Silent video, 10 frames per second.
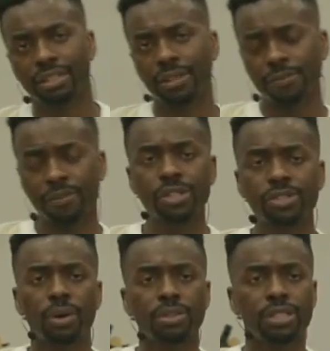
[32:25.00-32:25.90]
the
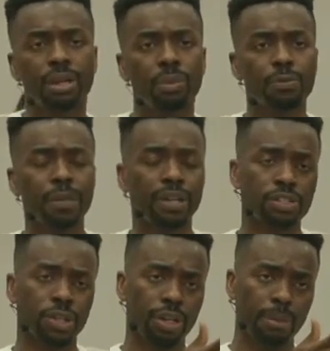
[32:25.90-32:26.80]
first altar was
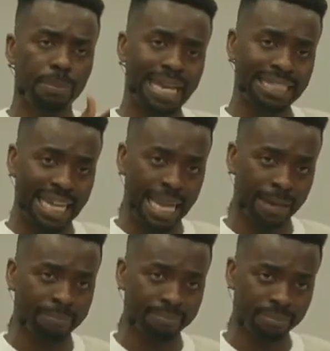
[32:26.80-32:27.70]
because God appeared to
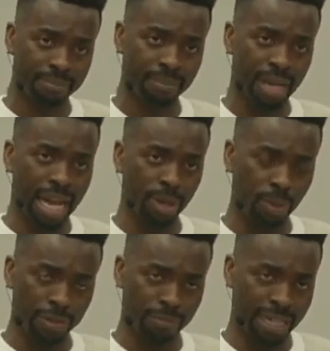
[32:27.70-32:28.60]
him. Are you
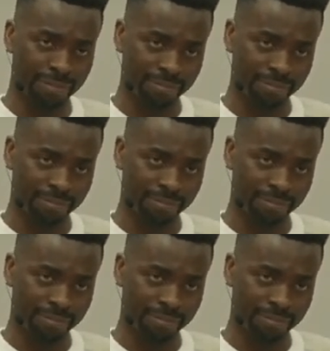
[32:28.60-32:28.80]
with me?